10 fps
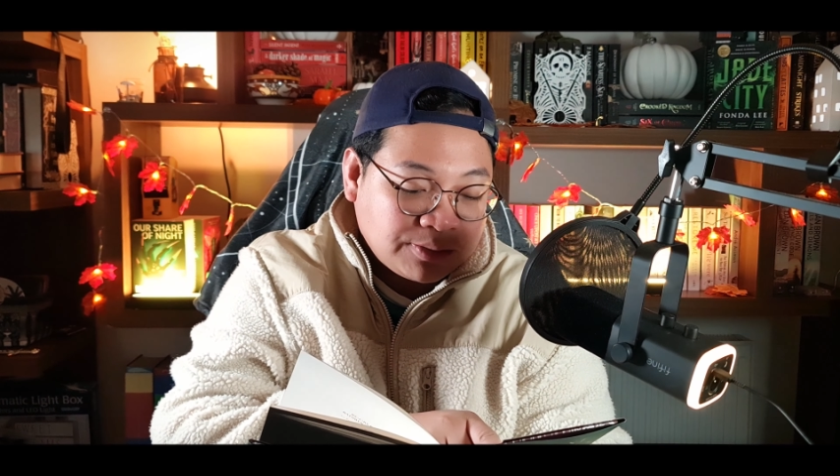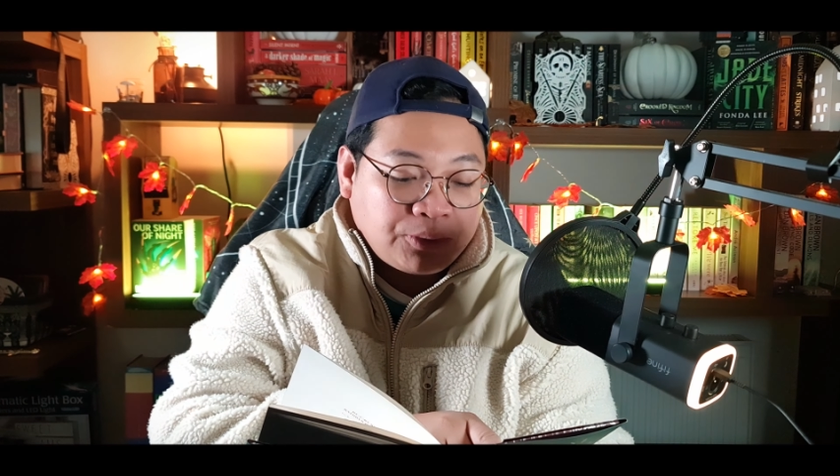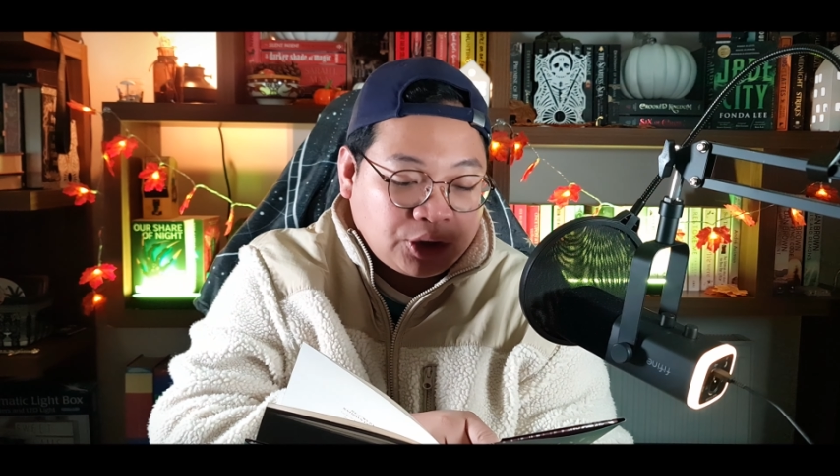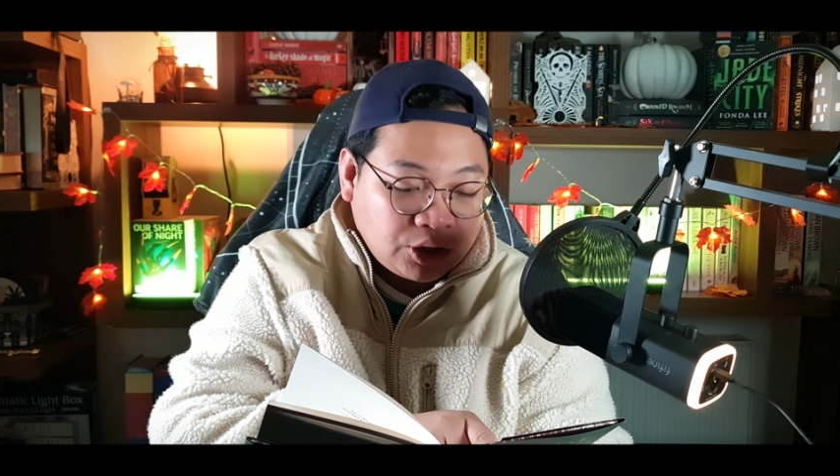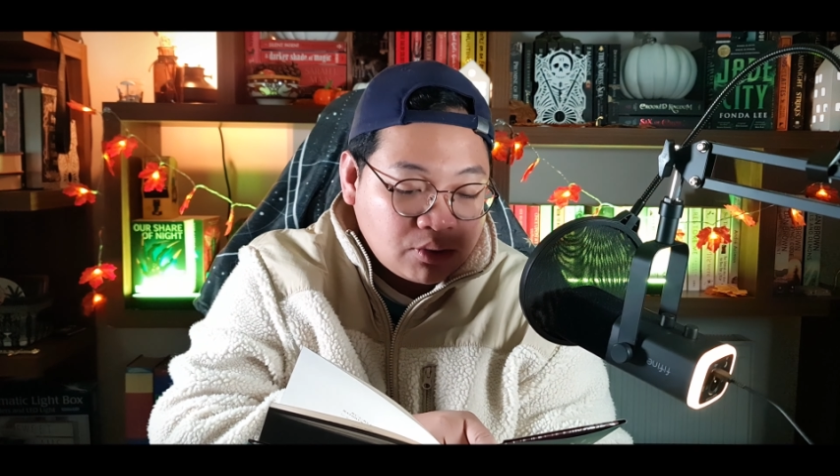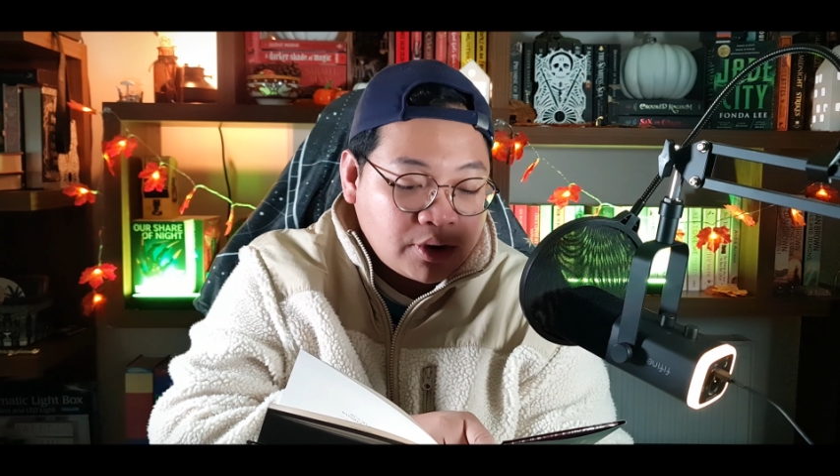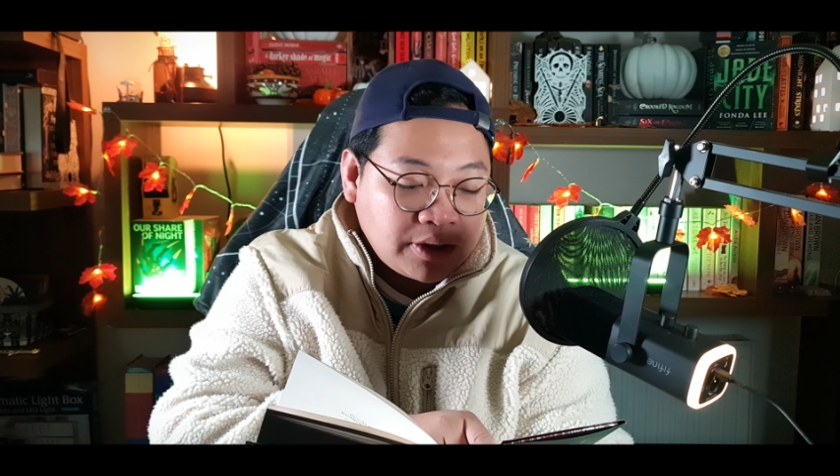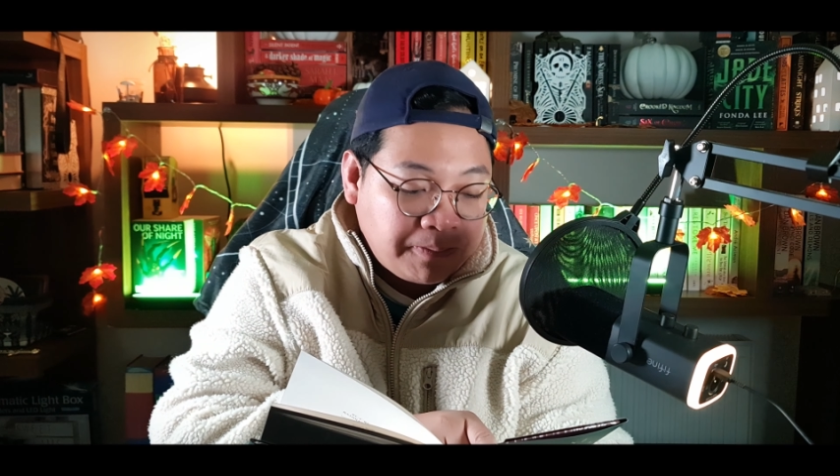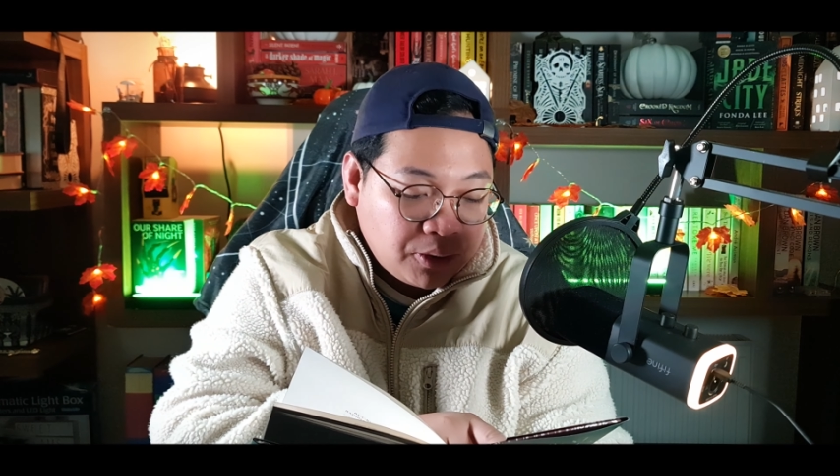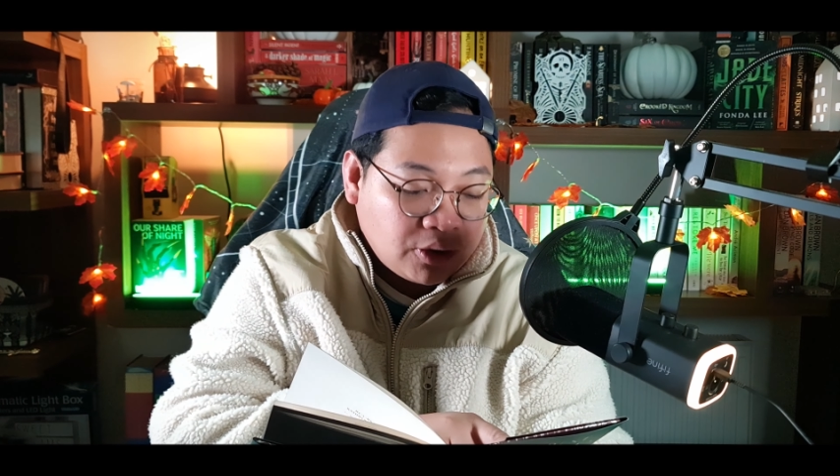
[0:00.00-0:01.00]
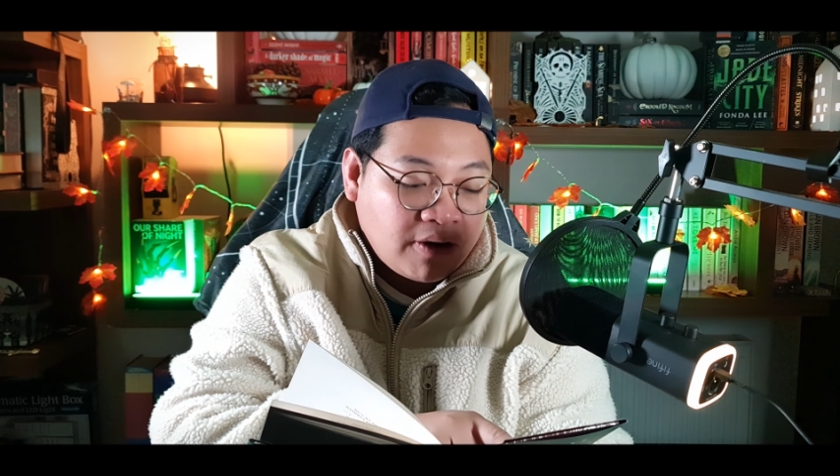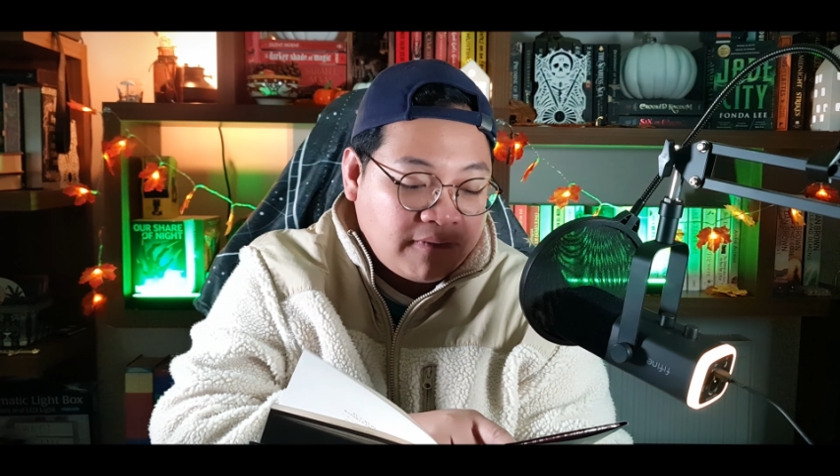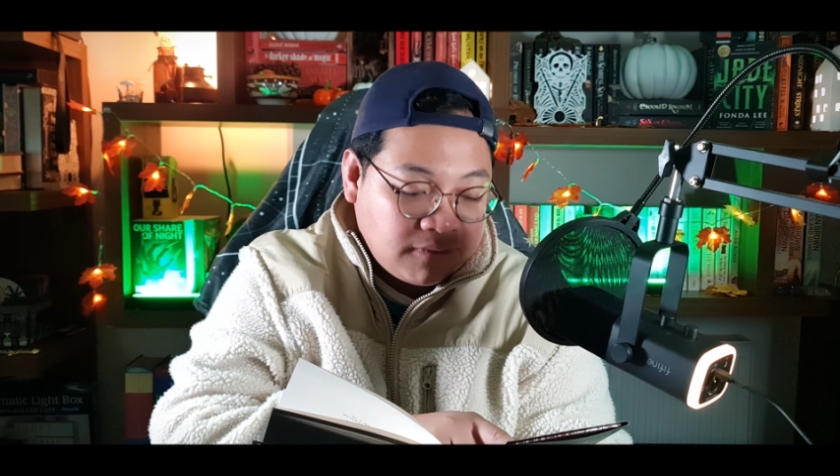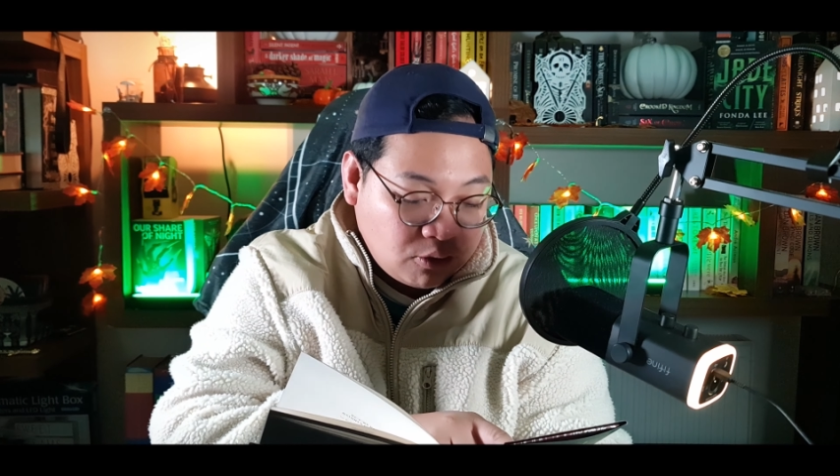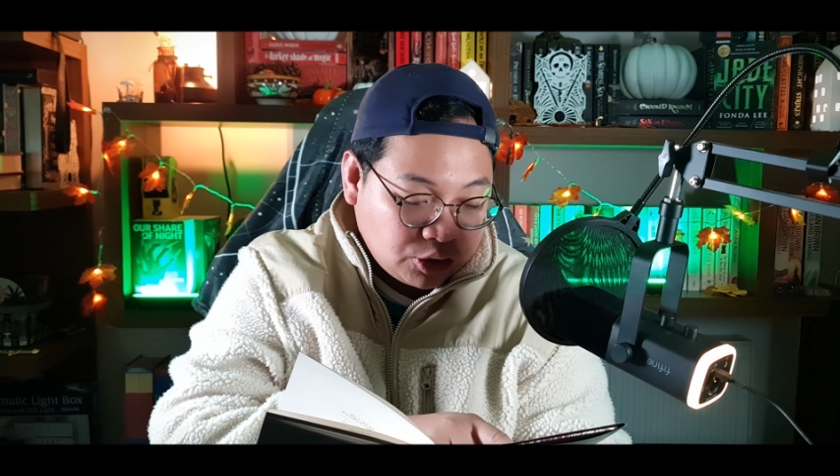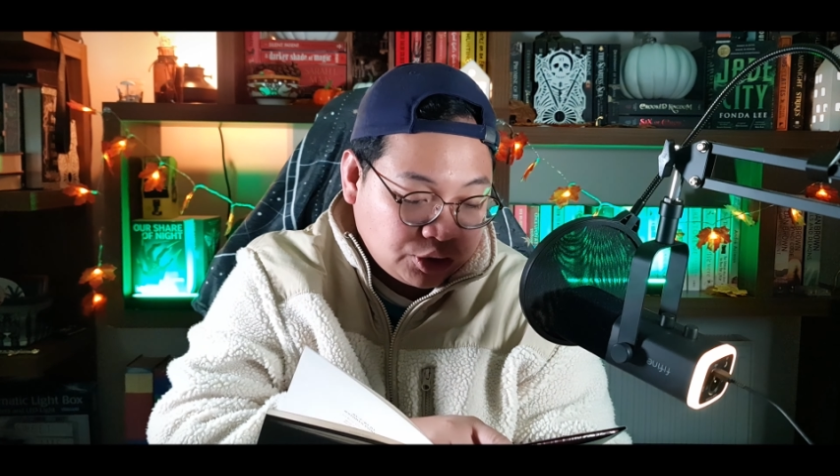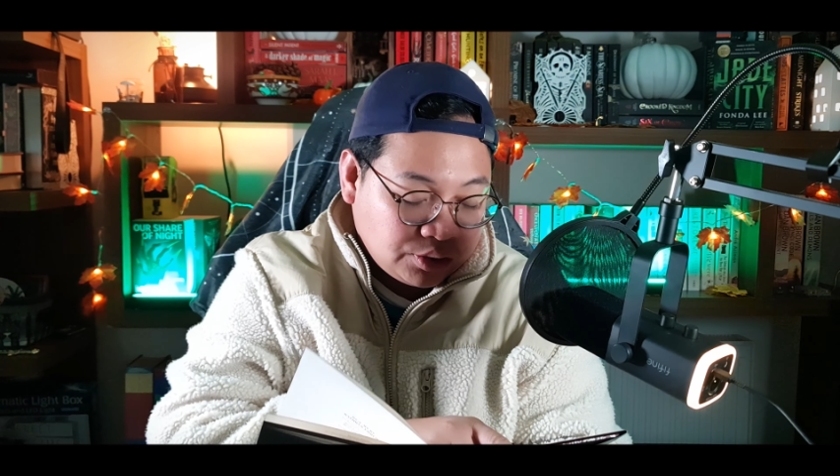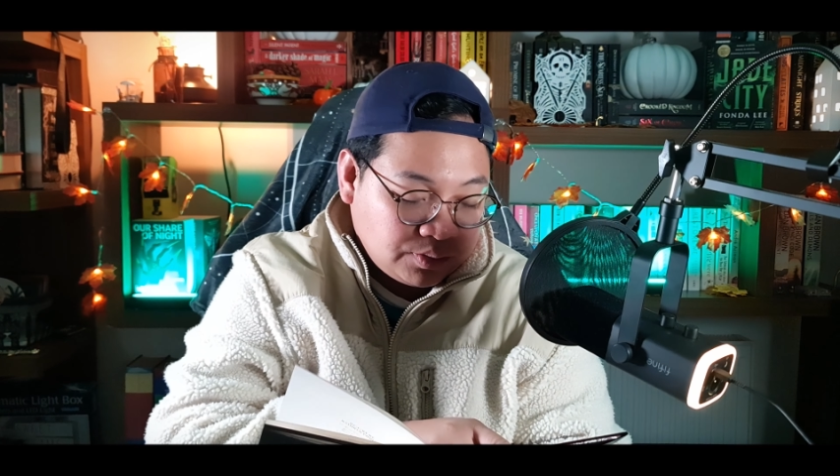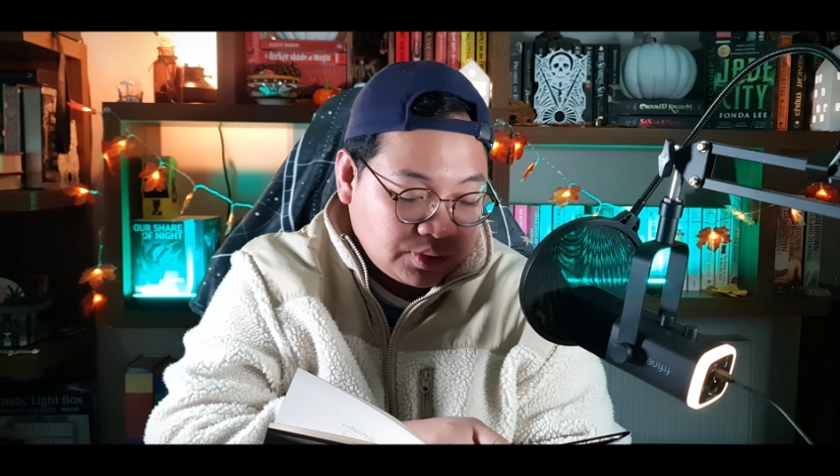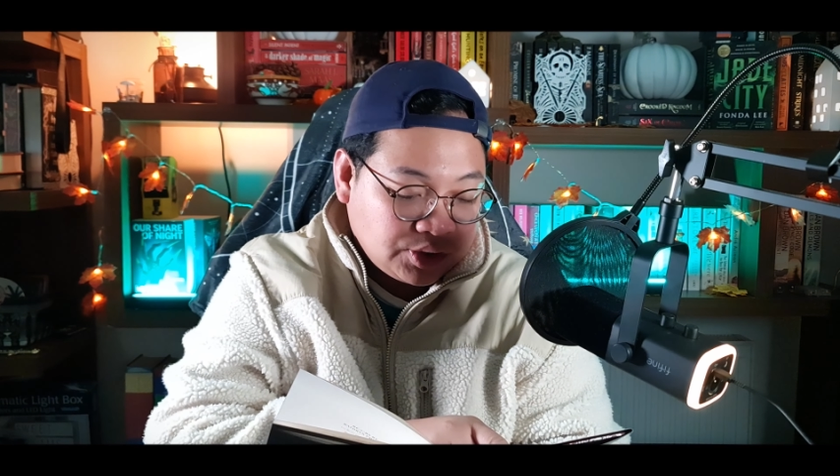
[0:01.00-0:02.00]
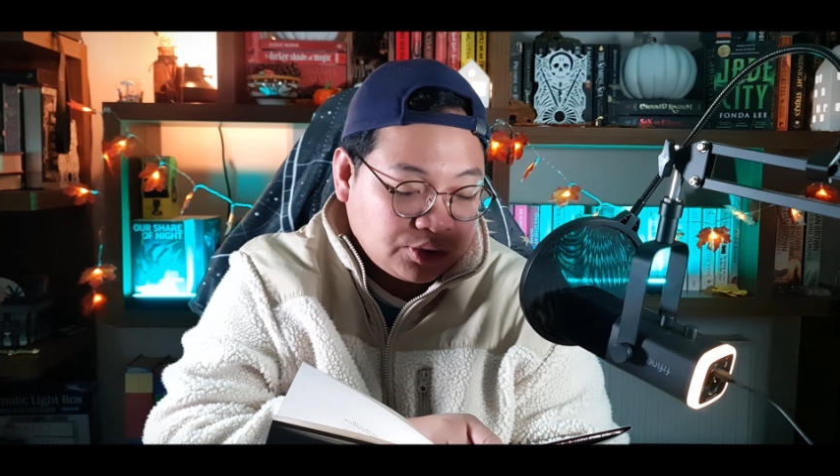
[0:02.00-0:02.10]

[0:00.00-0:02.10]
to procure the Book of Fortunes,